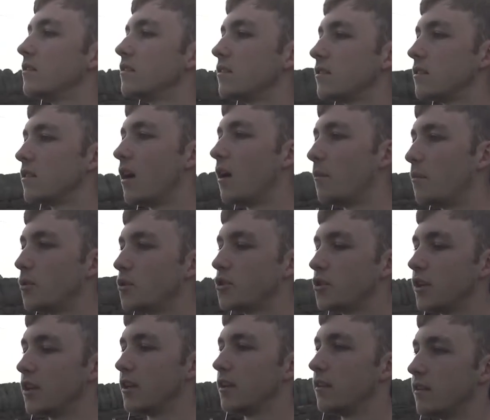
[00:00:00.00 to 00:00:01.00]
start
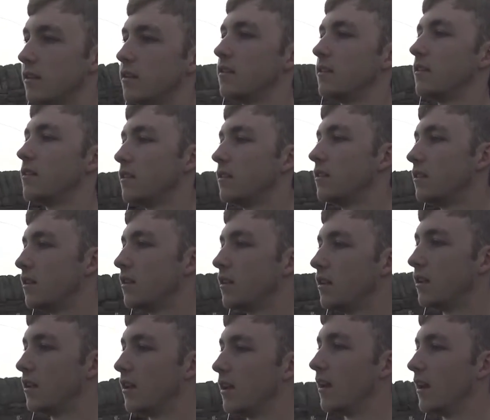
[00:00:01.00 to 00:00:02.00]
pushing it,
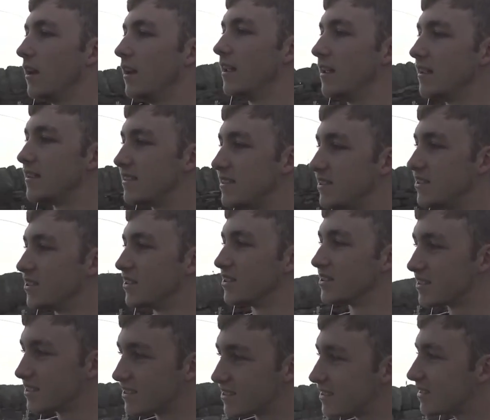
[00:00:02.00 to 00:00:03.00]
and it's
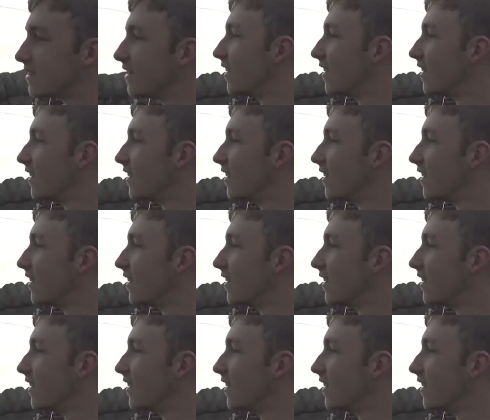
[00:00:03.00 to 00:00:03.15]
just